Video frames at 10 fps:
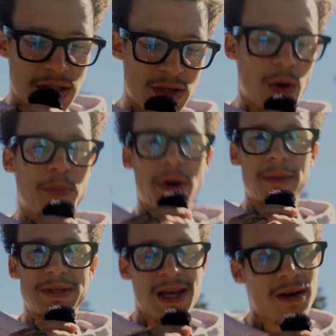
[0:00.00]
to a prep
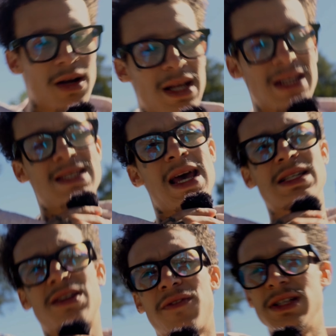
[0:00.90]
center in a
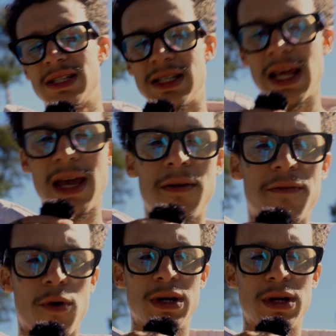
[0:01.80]
tax-free state. For